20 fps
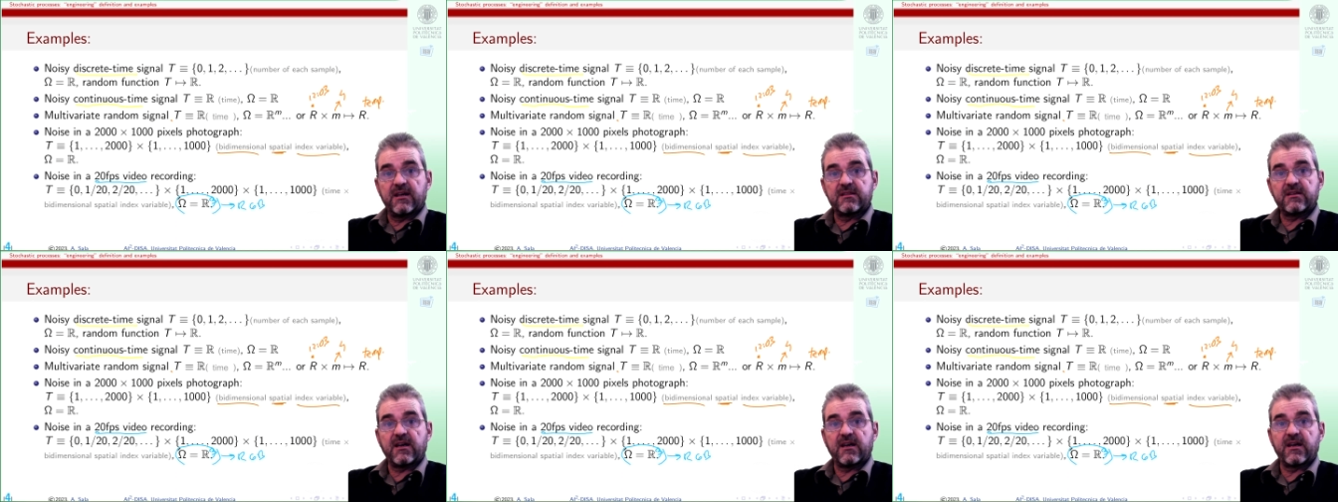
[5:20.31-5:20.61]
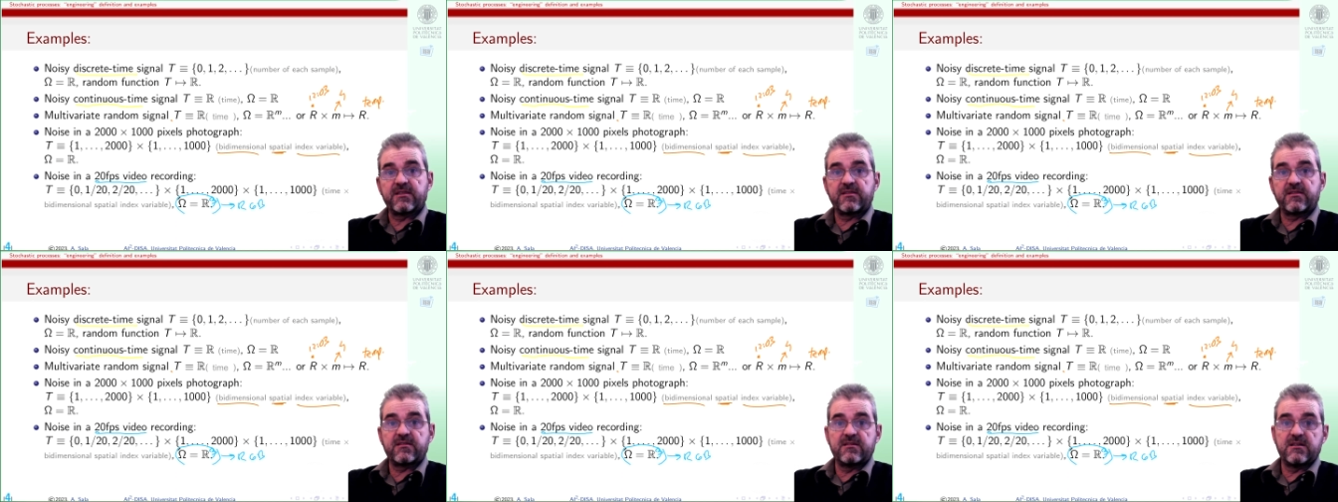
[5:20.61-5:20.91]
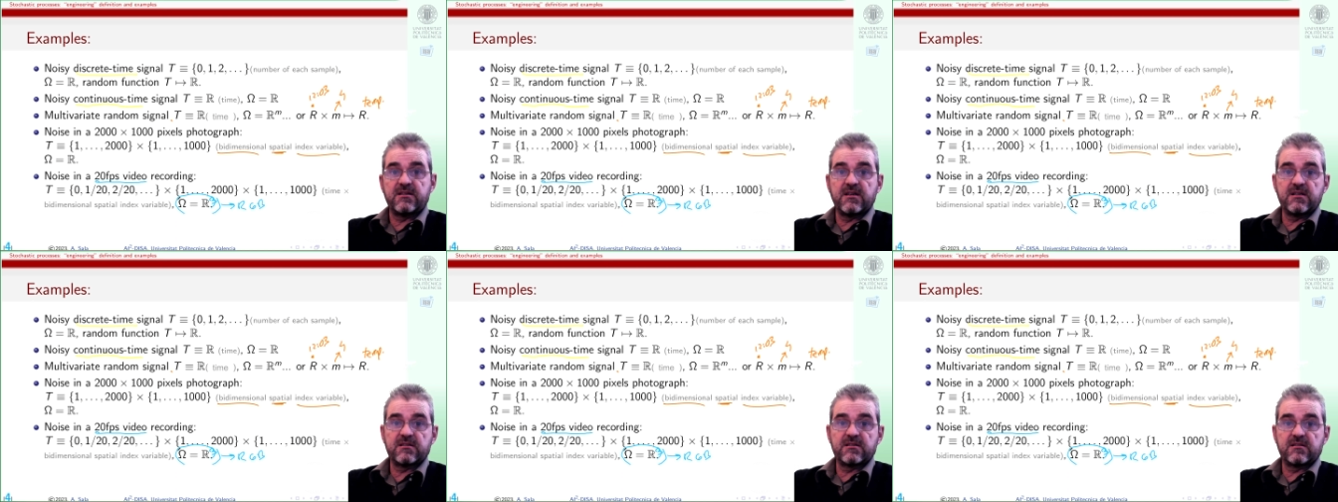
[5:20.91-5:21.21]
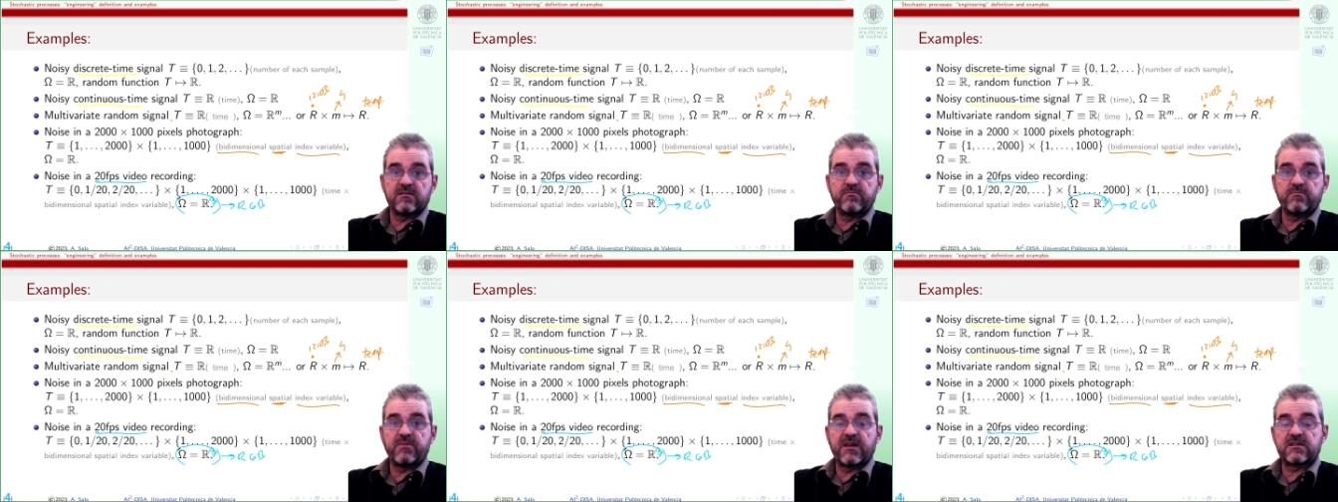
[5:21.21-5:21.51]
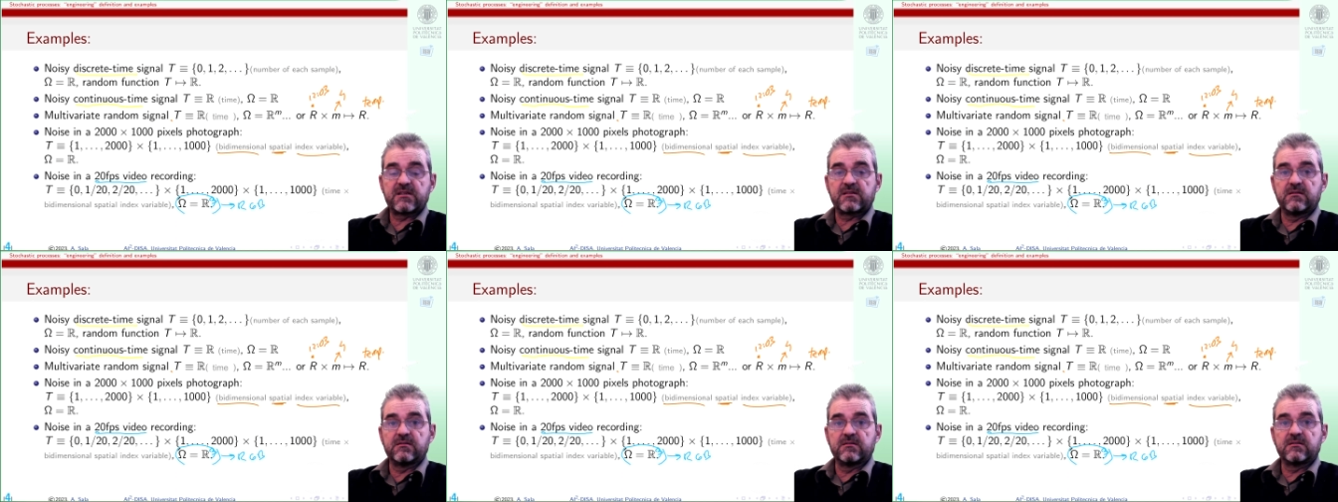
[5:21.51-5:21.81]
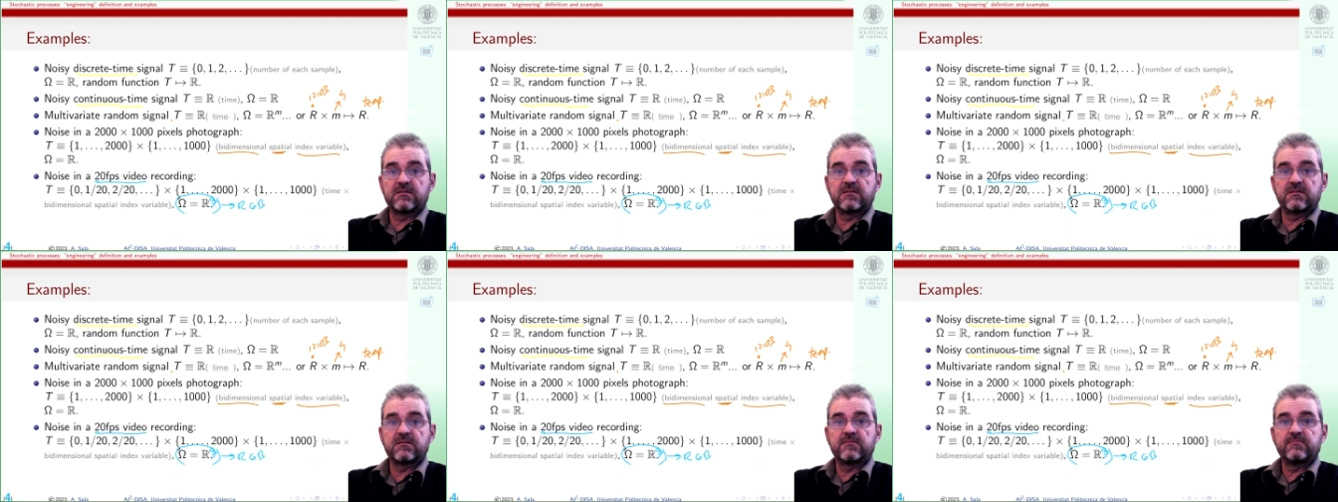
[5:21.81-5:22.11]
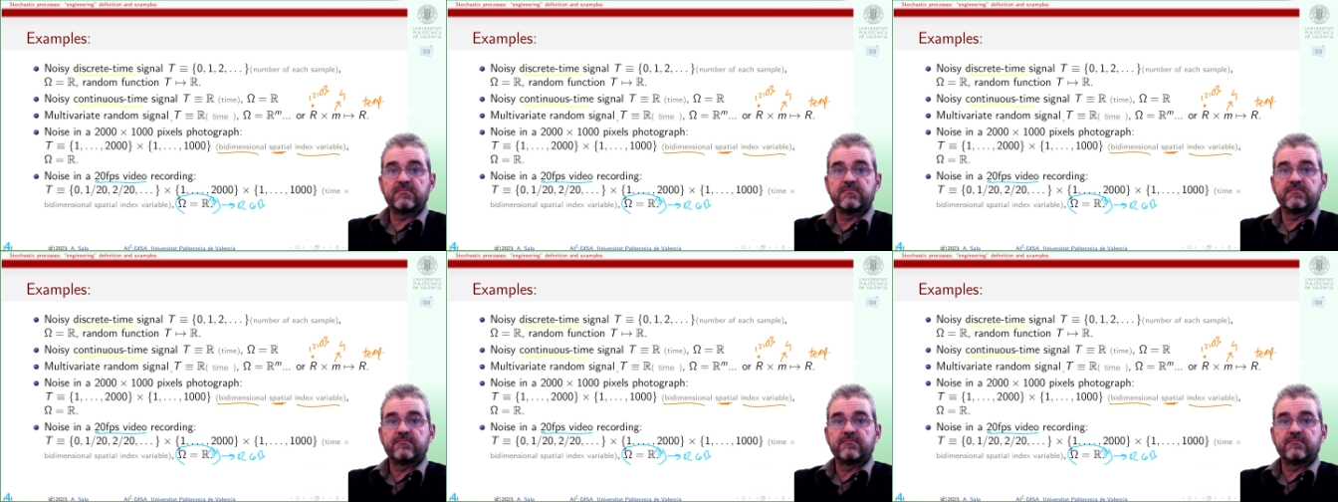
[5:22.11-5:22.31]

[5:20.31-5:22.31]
at adjacent pixels